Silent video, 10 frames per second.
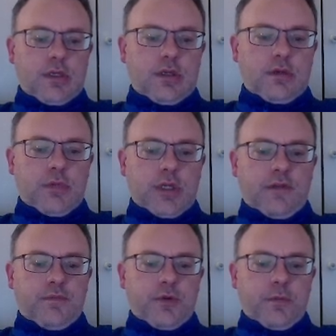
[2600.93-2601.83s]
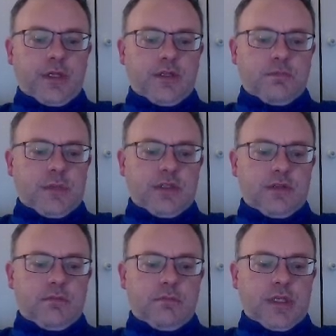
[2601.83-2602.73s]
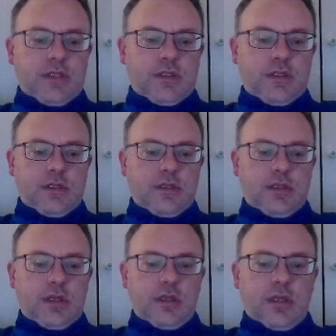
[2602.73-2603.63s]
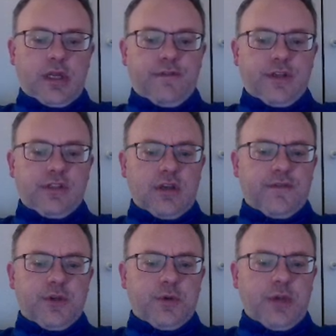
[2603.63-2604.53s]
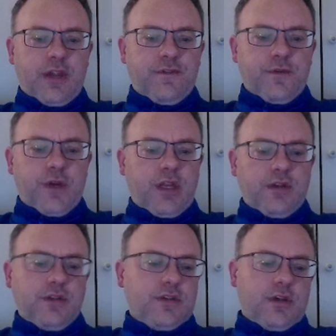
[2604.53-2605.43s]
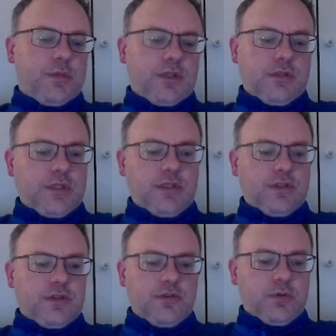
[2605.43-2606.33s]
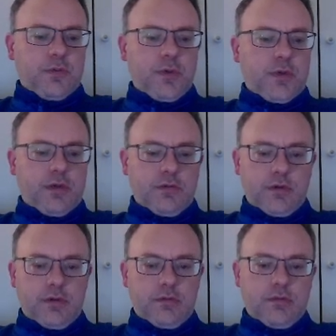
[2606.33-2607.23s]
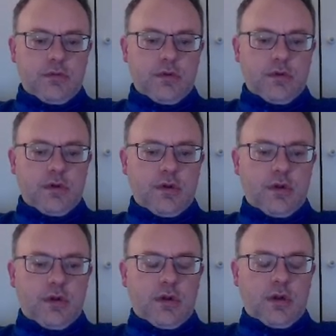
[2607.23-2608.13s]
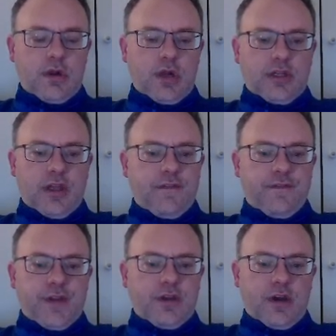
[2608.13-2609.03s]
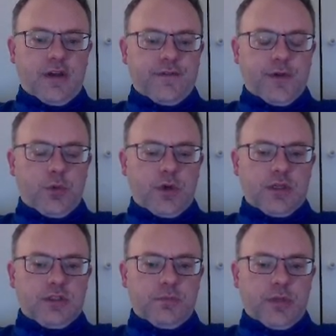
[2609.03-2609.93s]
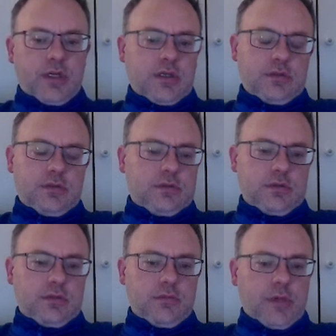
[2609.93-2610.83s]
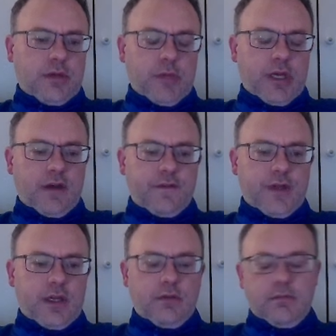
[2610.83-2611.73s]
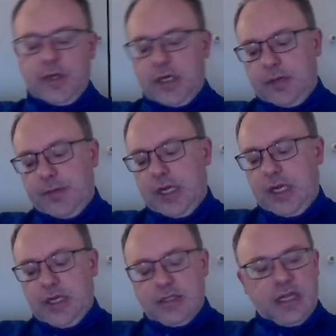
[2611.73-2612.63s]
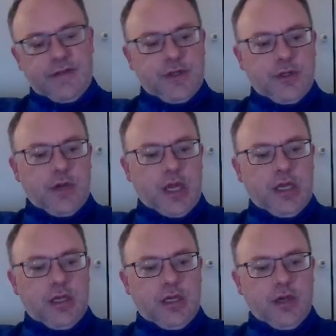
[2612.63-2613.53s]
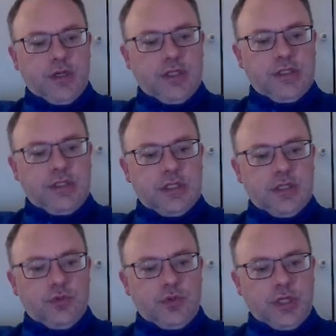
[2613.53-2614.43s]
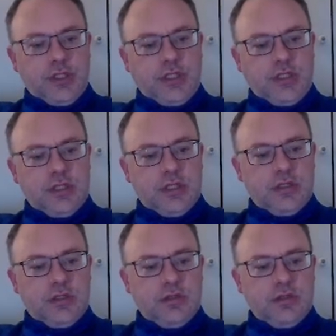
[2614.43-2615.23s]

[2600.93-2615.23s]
But I'd probably just miss. Like for example, to queen h3, you could just go bishop g2 is probably winning, right? I don't think knight f3 works, but my gut feeling. But I mean, he doesn't have to do that. He could go knight c6 or knight g6.